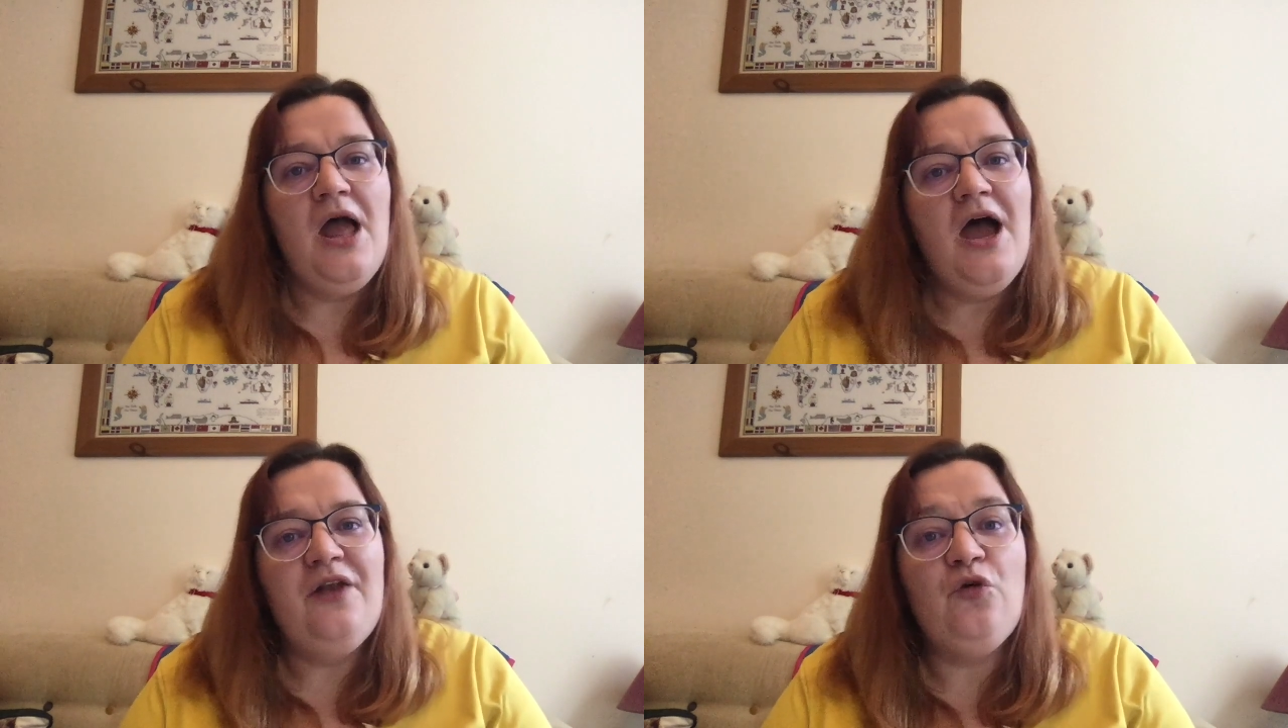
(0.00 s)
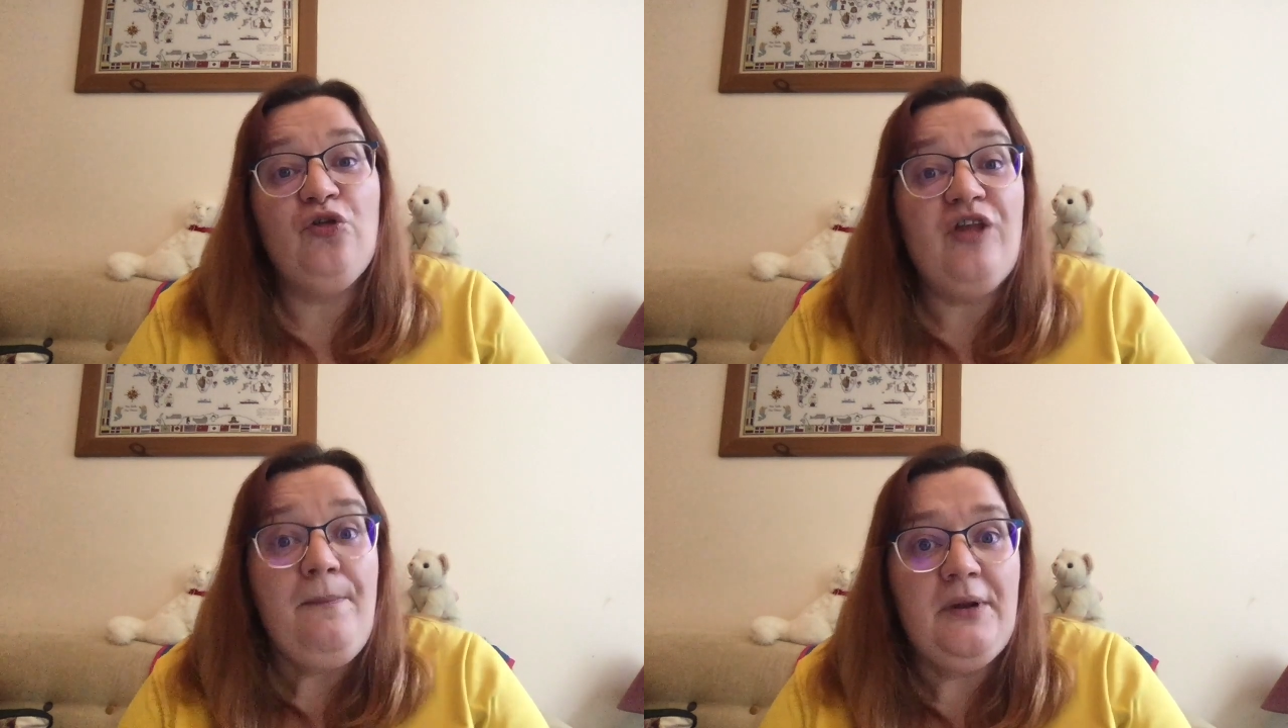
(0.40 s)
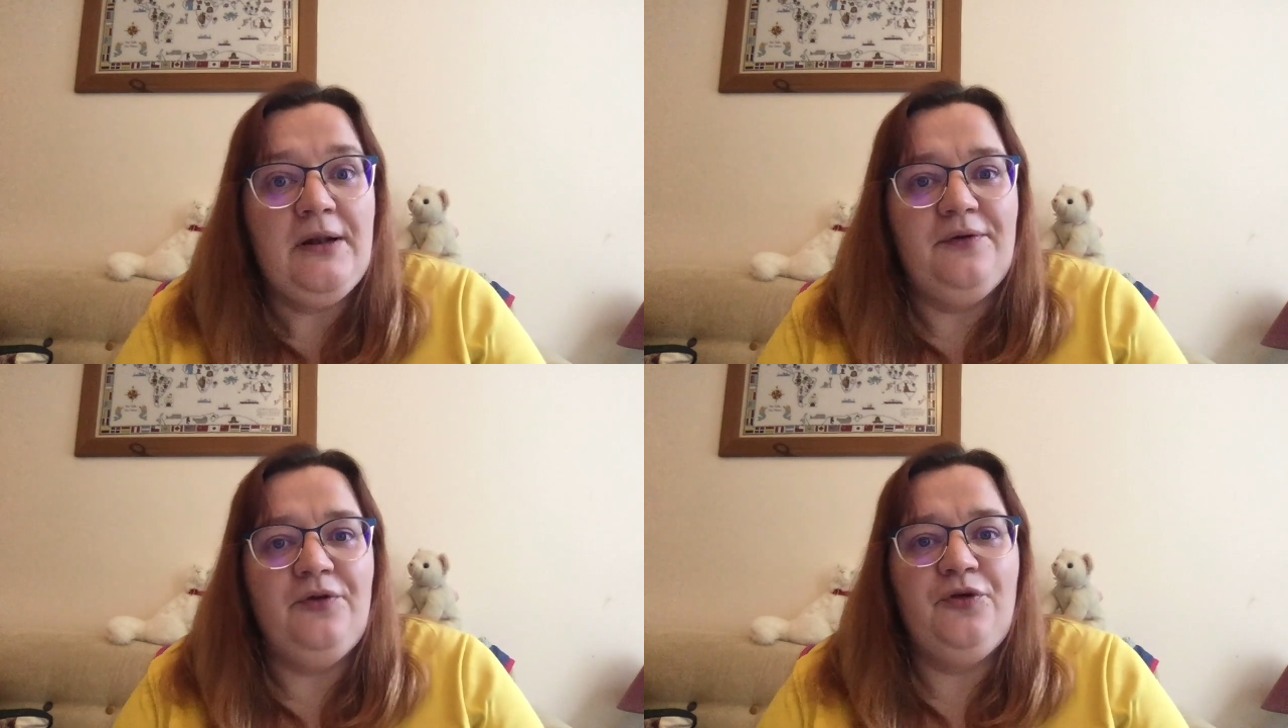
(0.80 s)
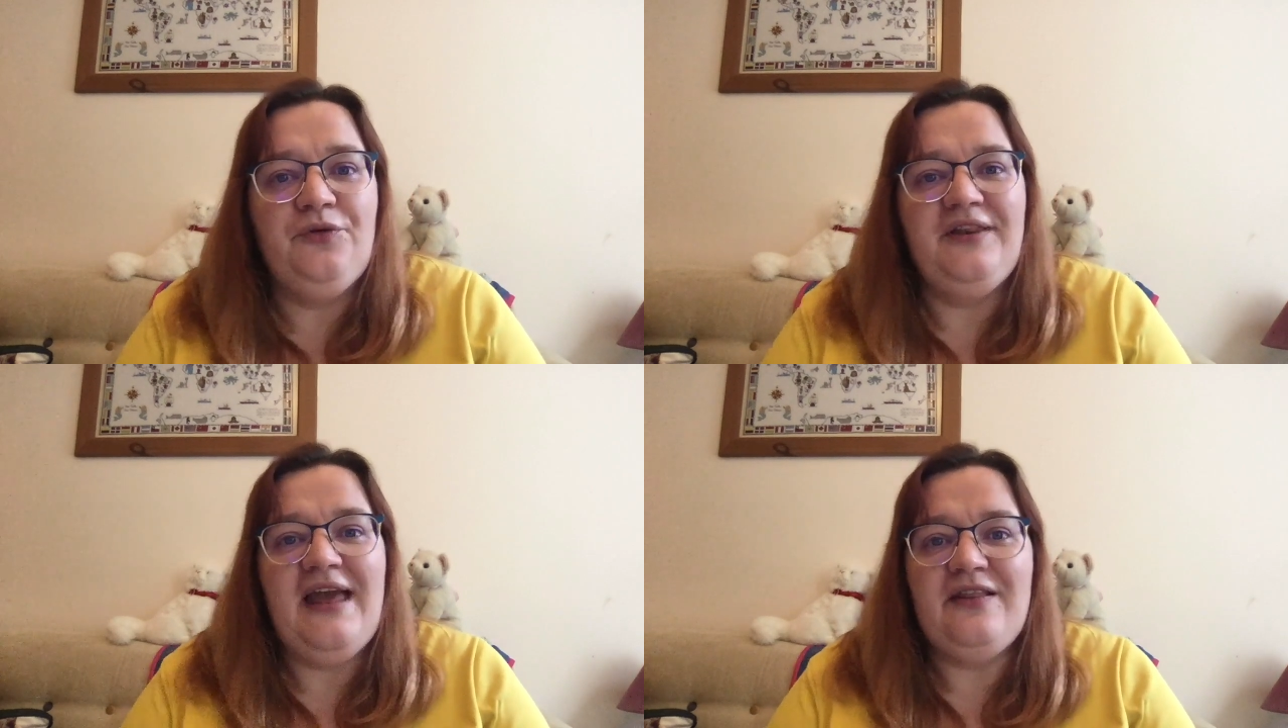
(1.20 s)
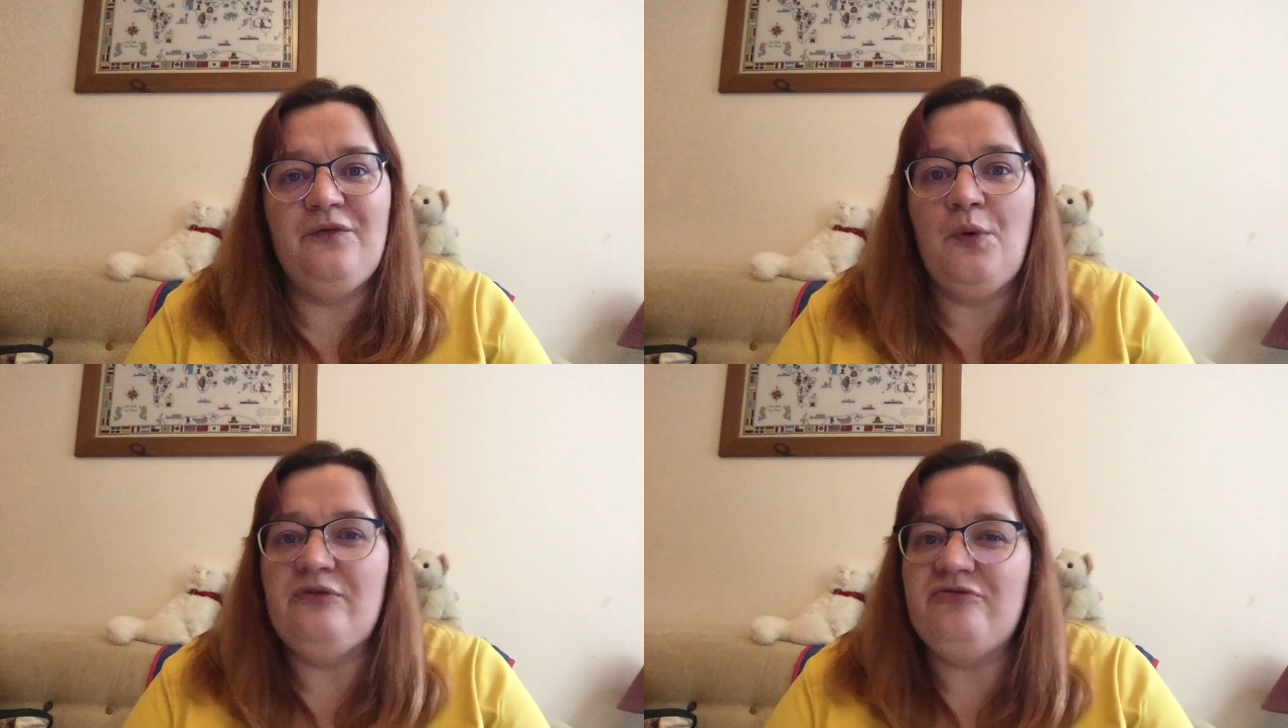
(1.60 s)
And of course, some clues your detective
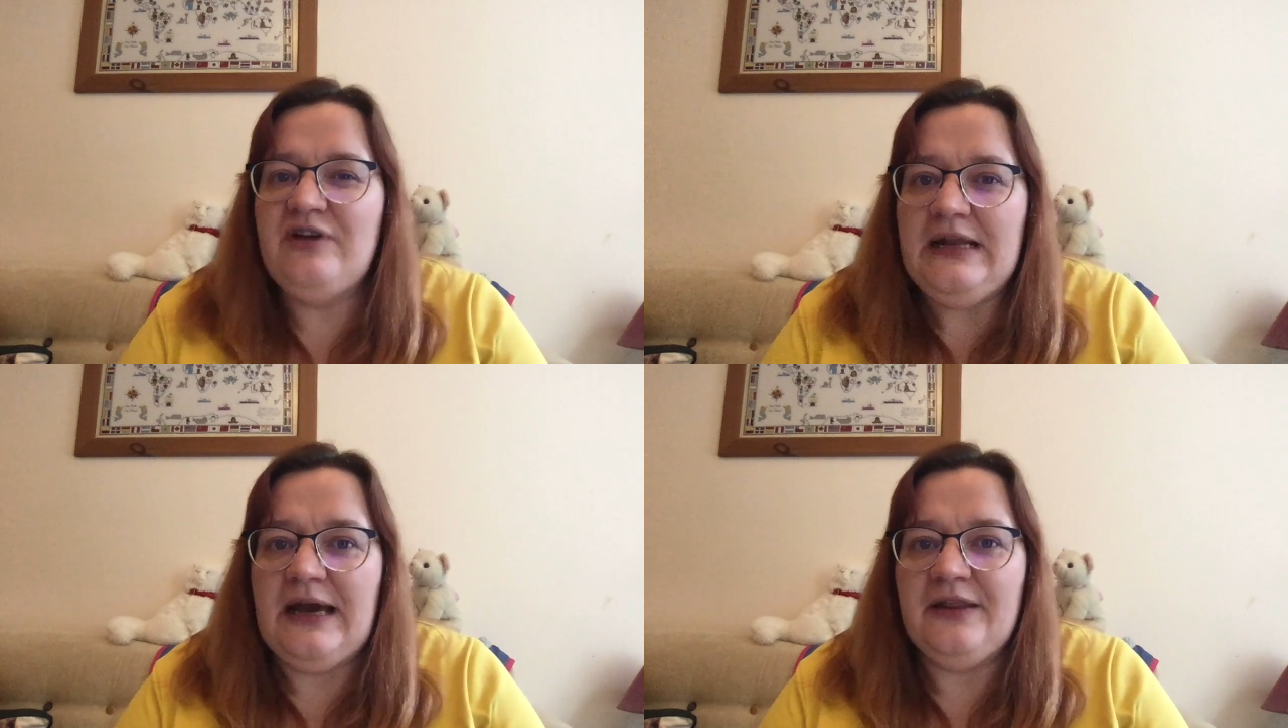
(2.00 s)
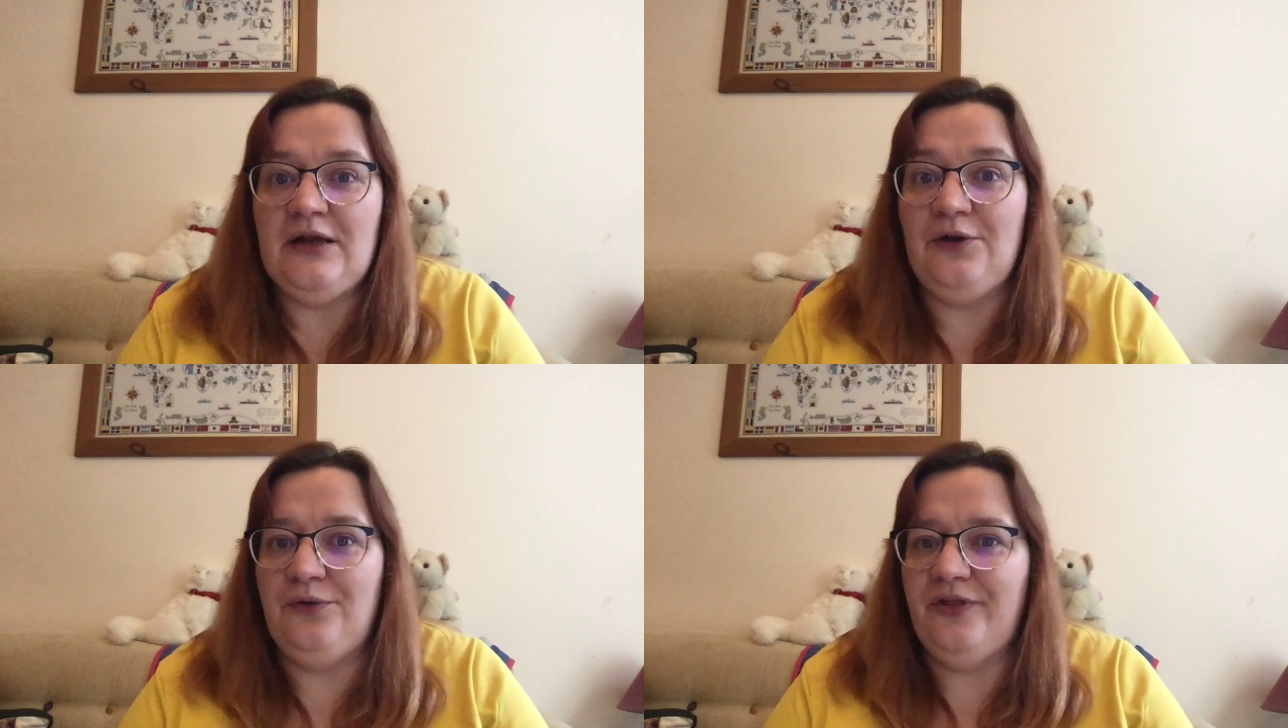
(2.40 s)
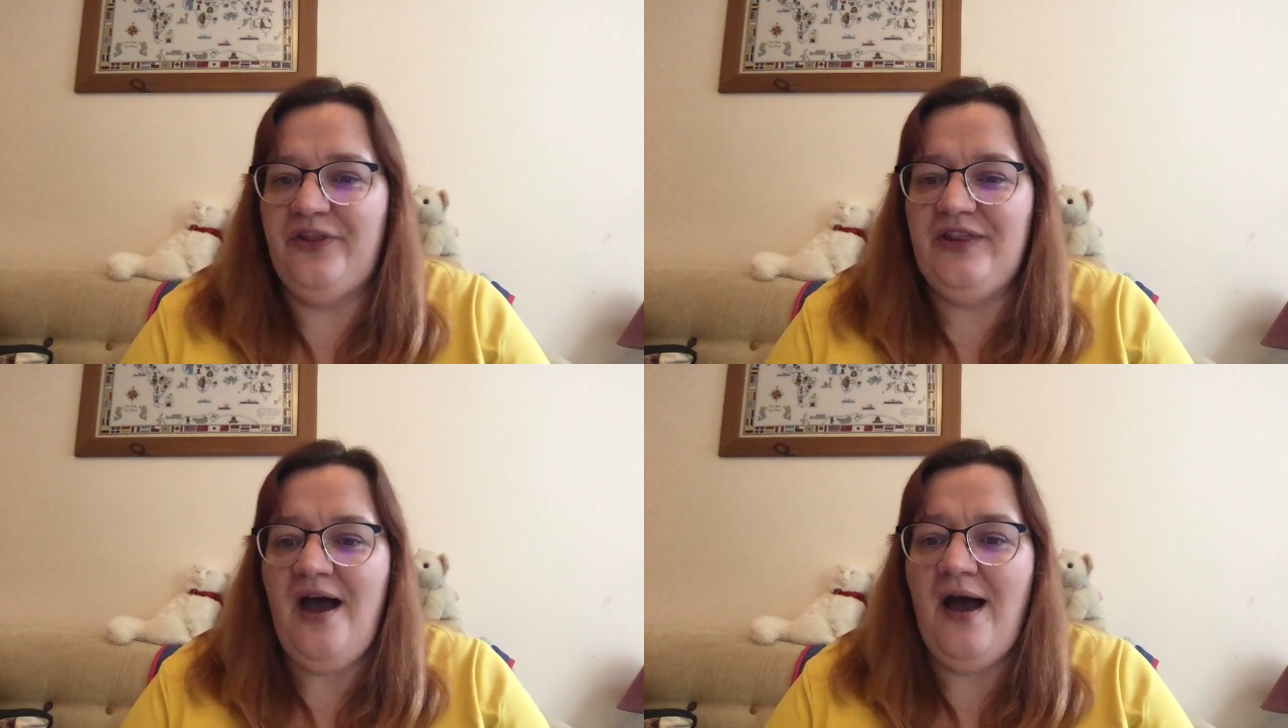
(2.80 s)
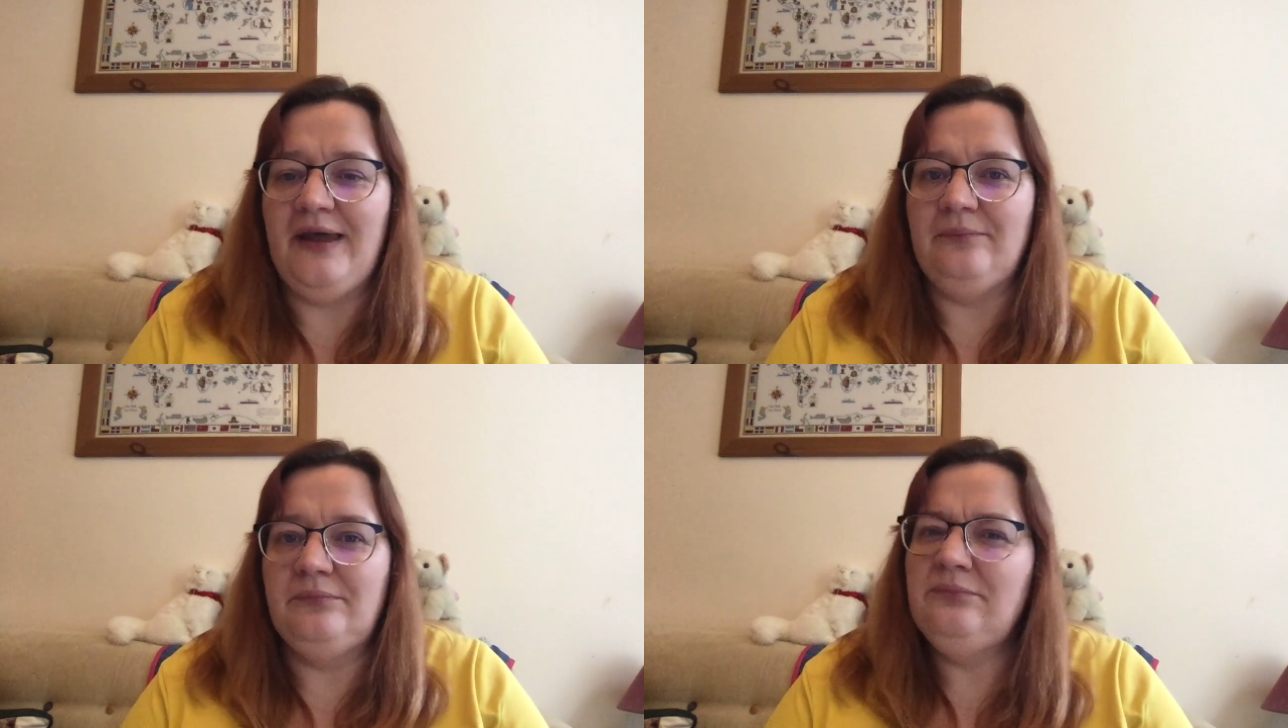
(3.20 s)
won't realise are clues at the time.